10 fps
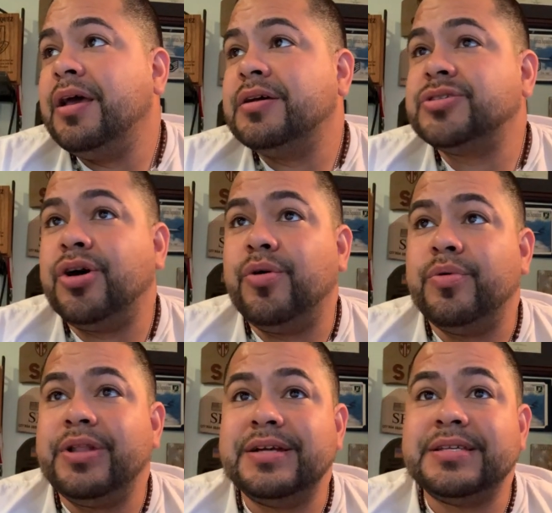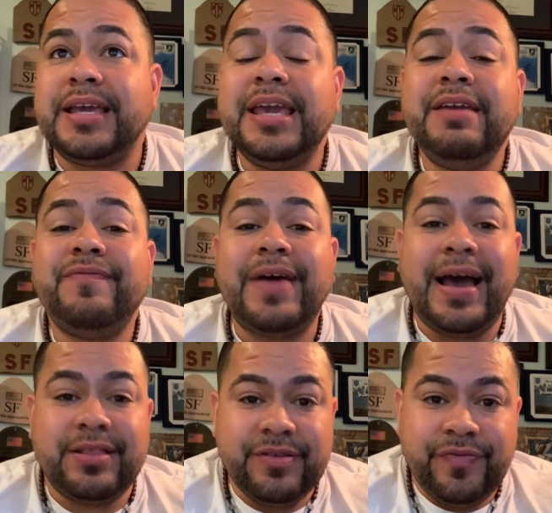So there's key
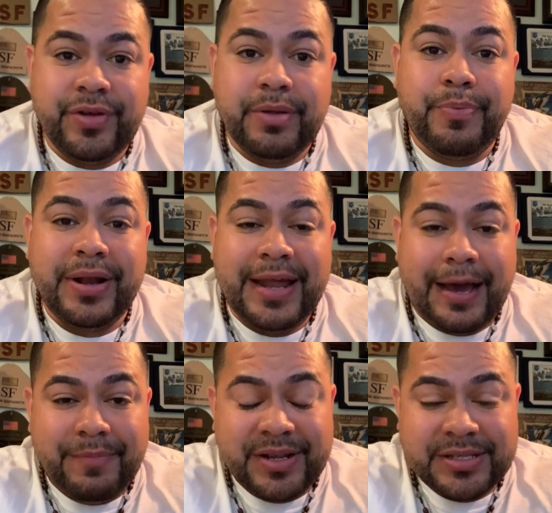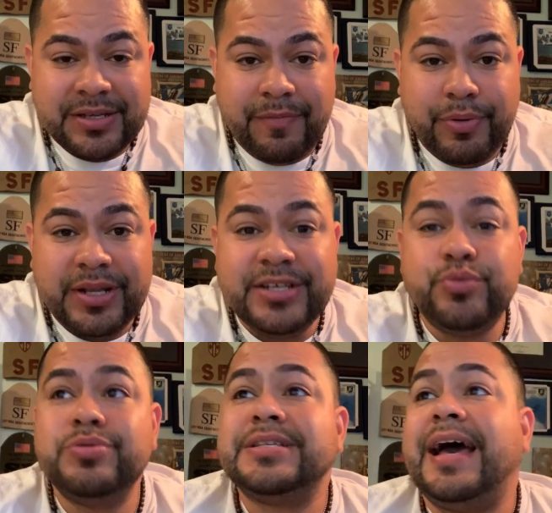factors for the predominance of police
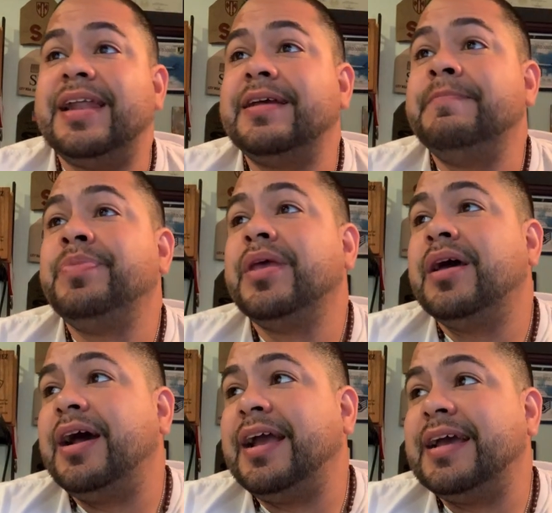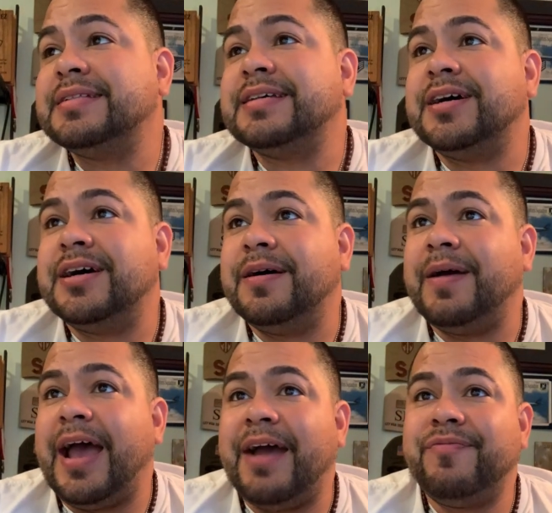brutality against
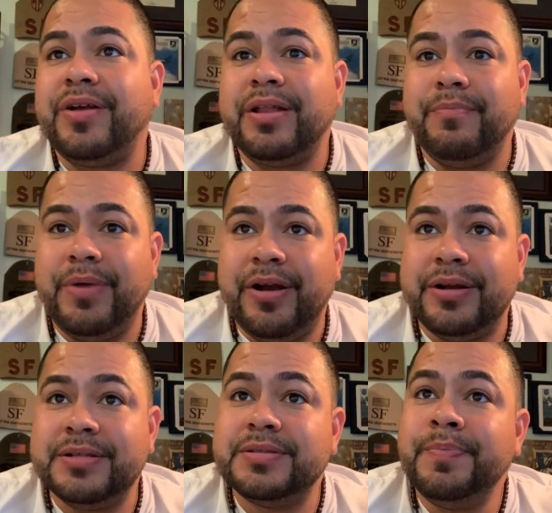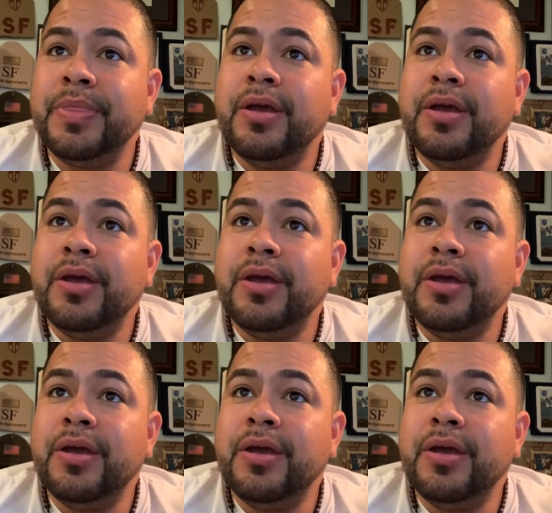African Americans.